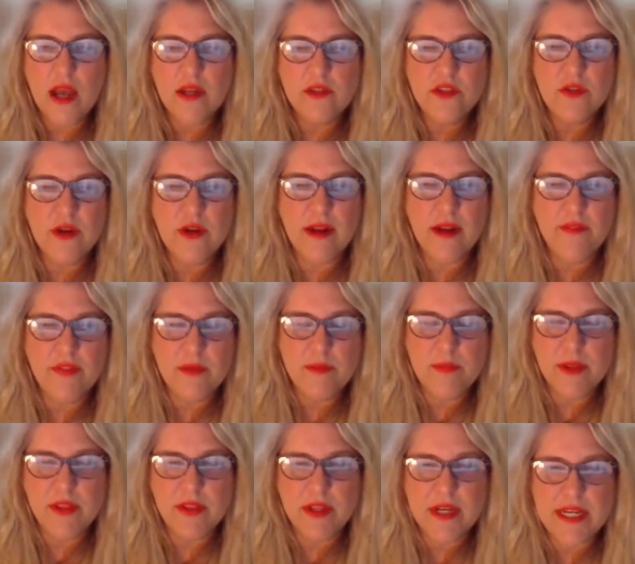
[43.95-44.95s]
do not have the
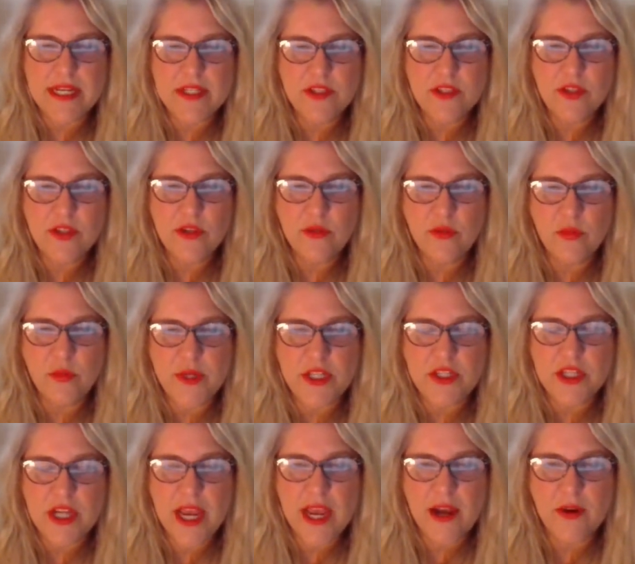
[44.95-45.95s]
ability to
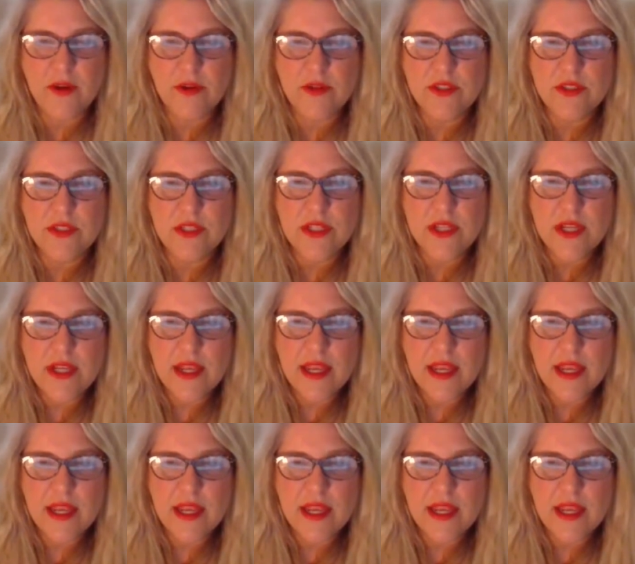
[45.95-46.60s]
reach out